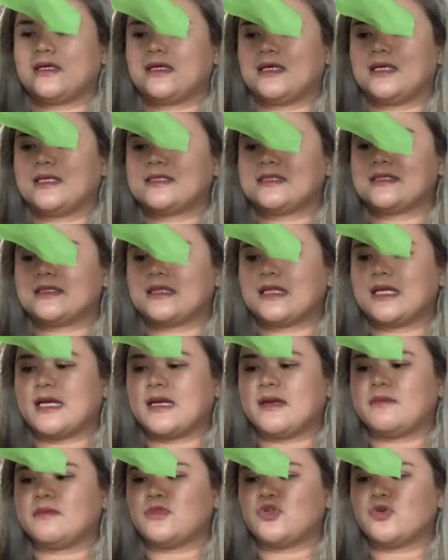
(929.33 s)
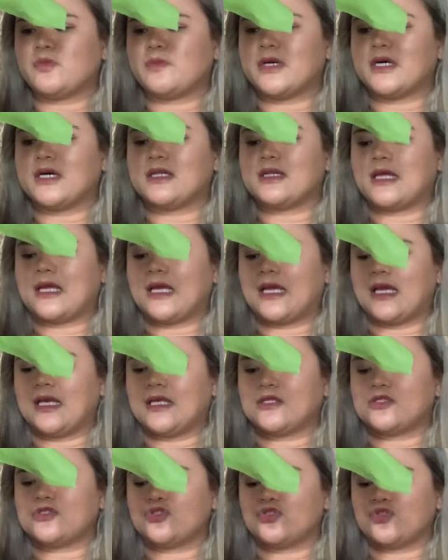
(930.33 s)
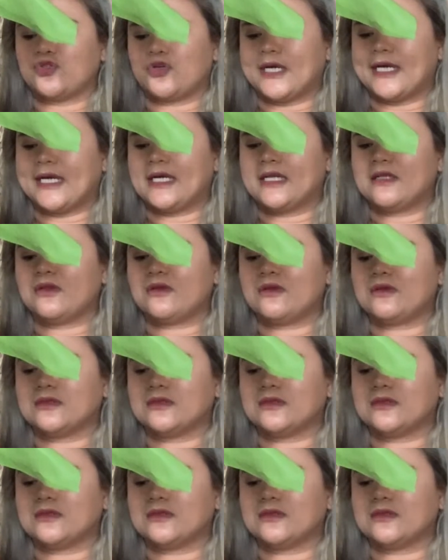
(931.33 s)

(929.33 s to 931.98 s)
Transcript: it's time to pot in soil.